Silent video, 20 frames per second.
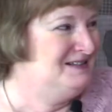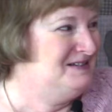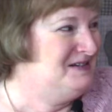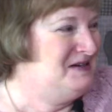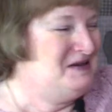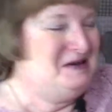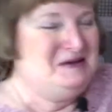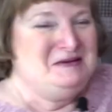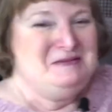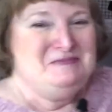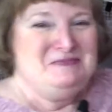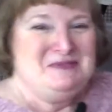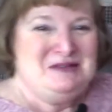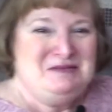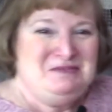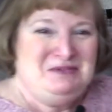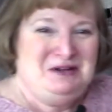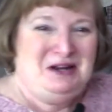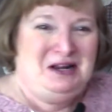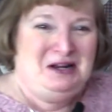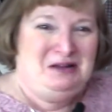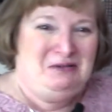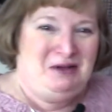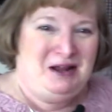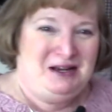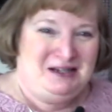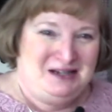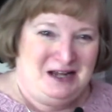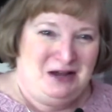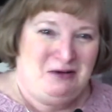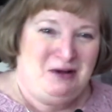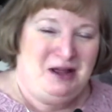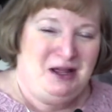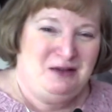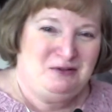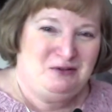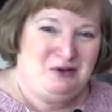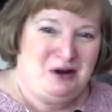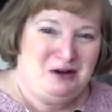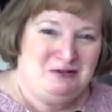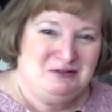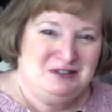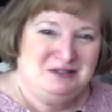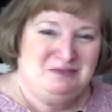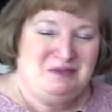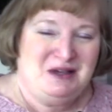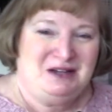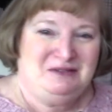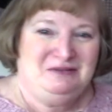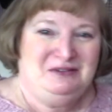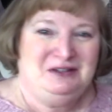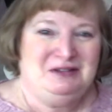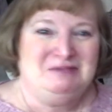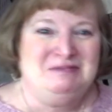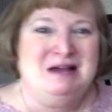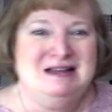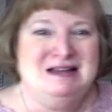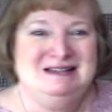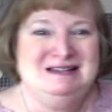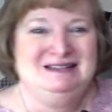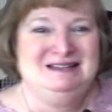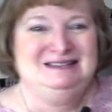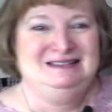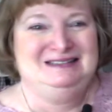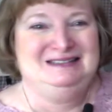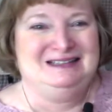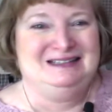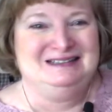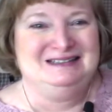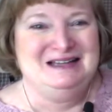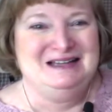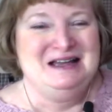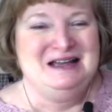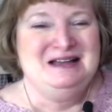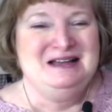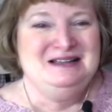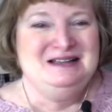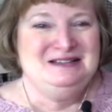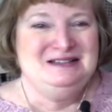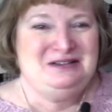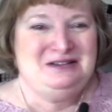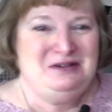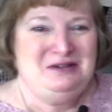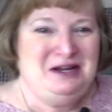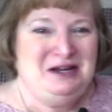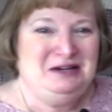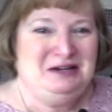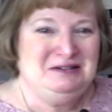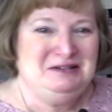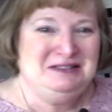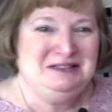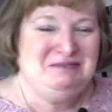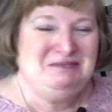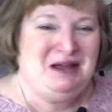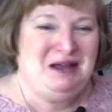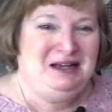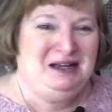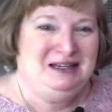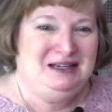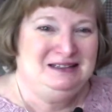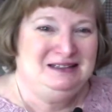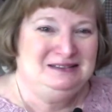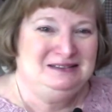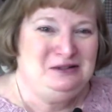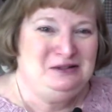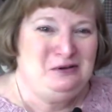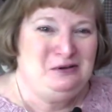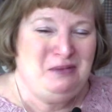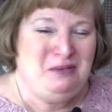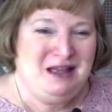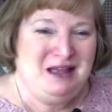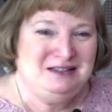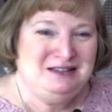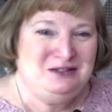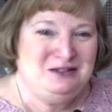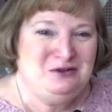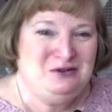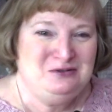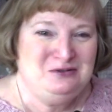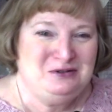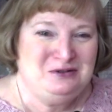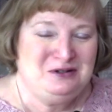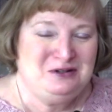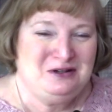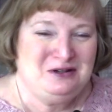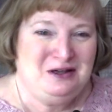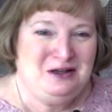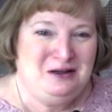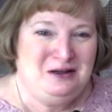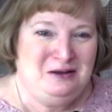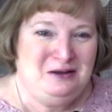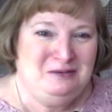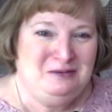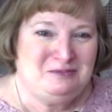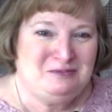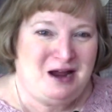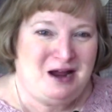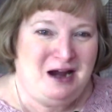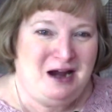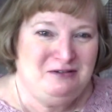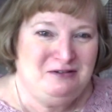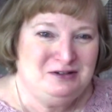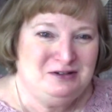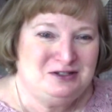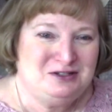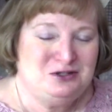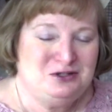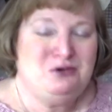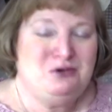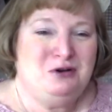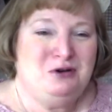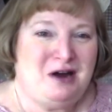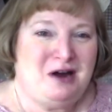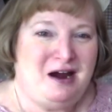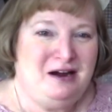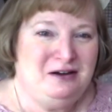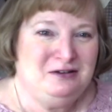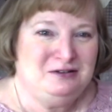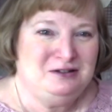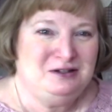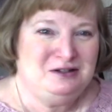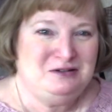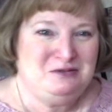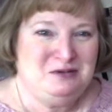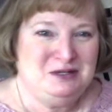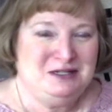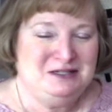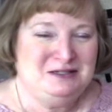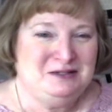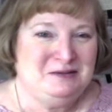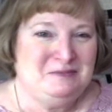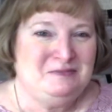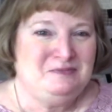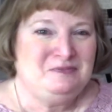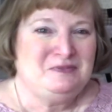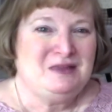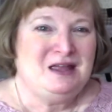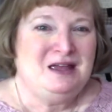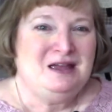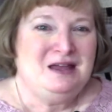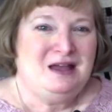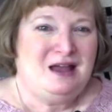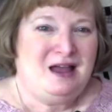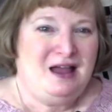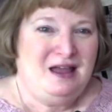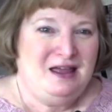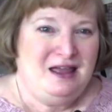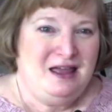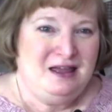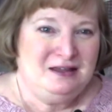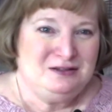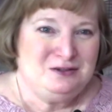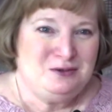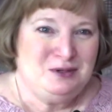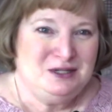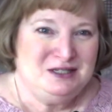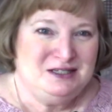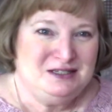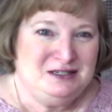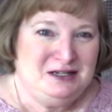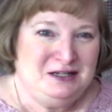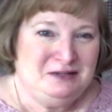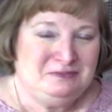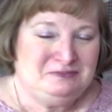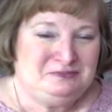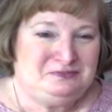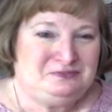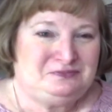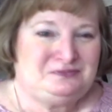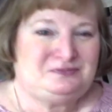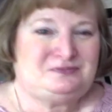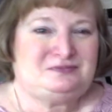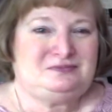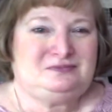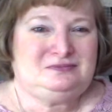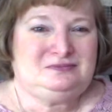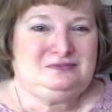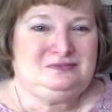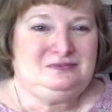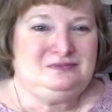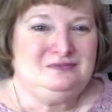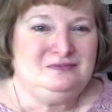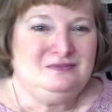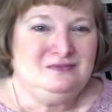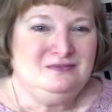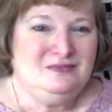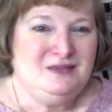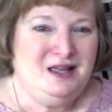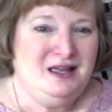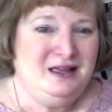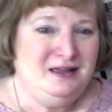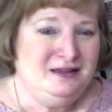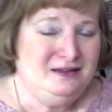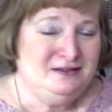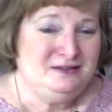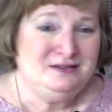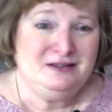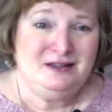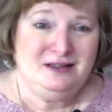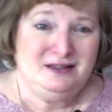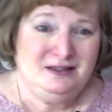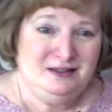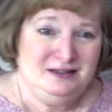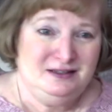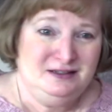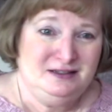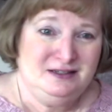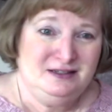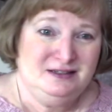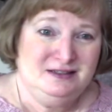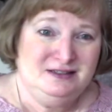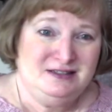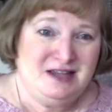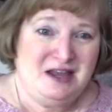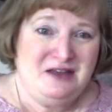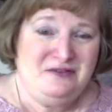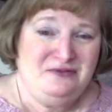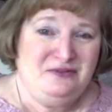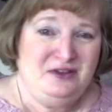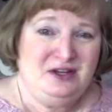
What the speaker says: But anyway, now I have great respect for them. So here is my little Pat Sloan Irish Tour Ireland quilt. I hand quilted it, and it is a finish.